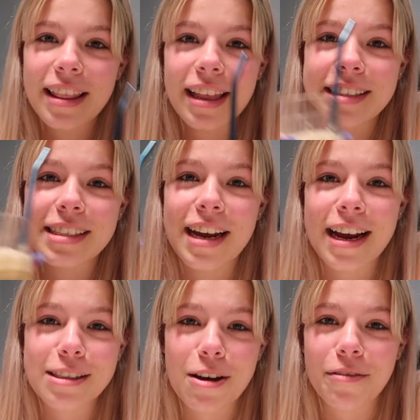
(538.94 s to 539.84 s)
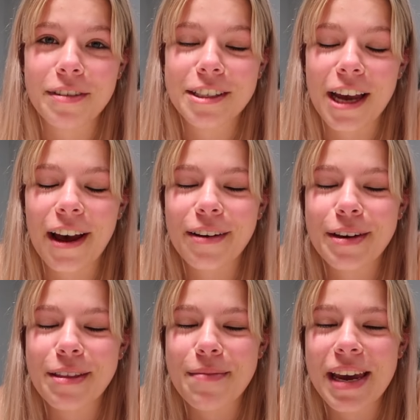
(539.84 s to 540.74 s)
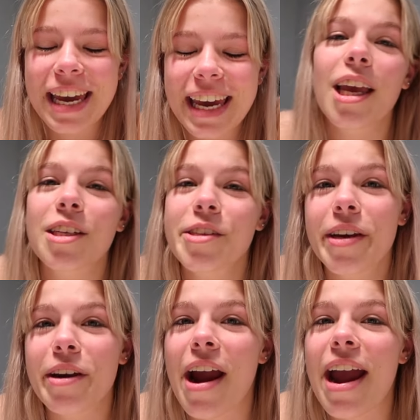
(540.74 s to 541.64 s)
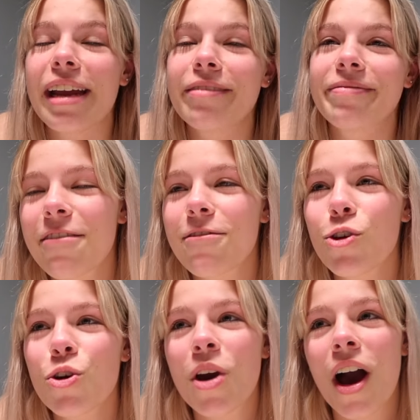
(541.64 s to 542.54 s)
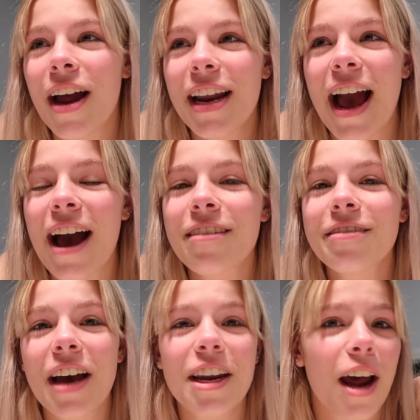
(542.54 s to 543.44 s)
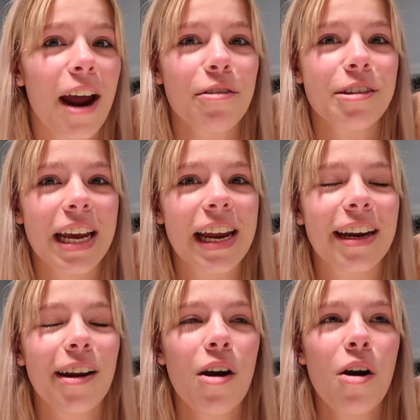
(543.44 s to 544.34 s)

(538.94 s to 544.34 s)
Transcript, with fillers: That's an iced coffee chat with me. You're doing great. If you can't have a night routine